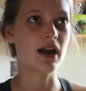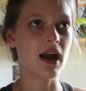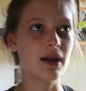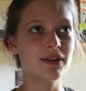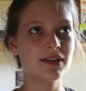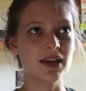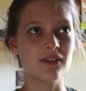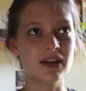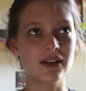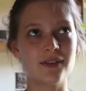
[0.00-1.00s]
I would
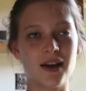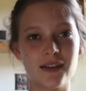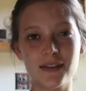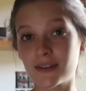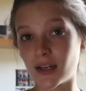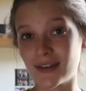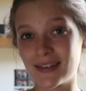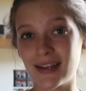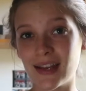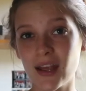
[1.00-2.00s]
generally advise
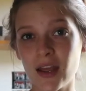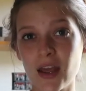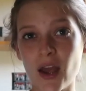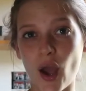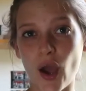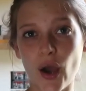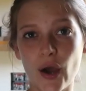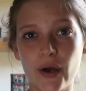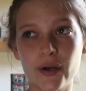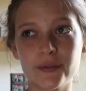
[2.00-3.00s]
starting
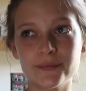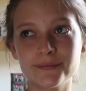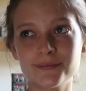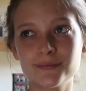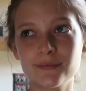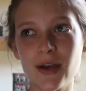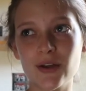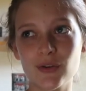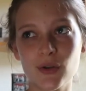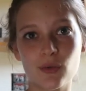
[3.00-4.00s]

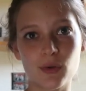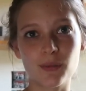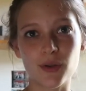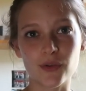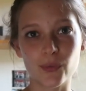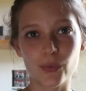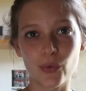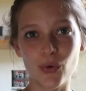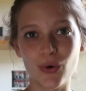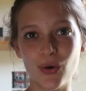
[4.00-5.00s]
about 2-3 months
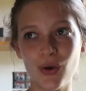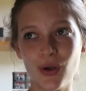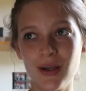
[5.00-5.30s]
before,